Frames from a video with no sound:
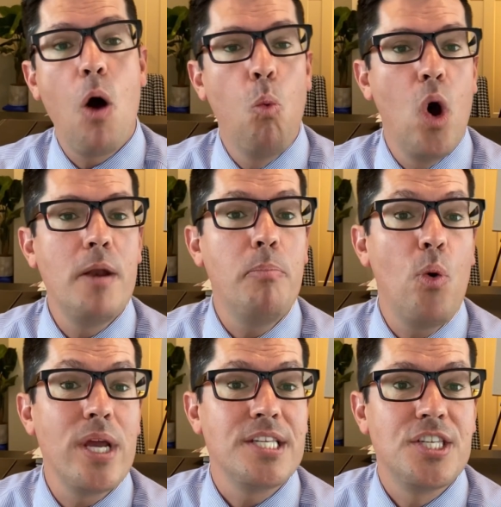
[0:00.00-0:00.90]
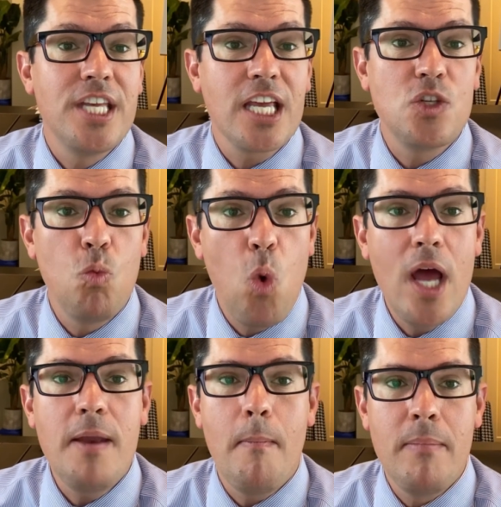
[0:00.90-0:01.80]

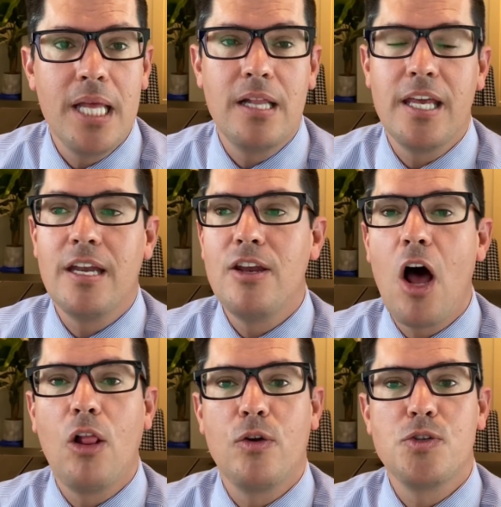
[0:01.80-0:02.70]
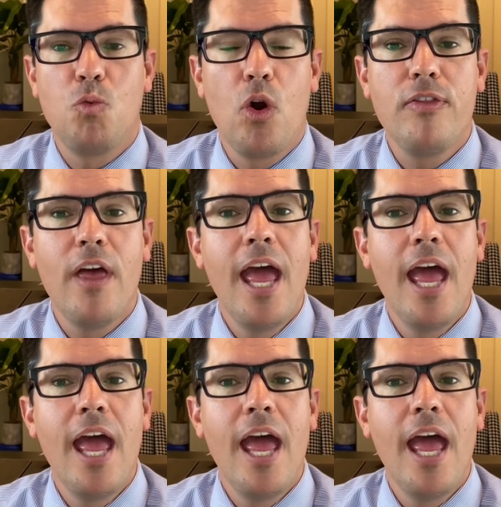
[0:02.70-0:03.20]
$1.61 million worth,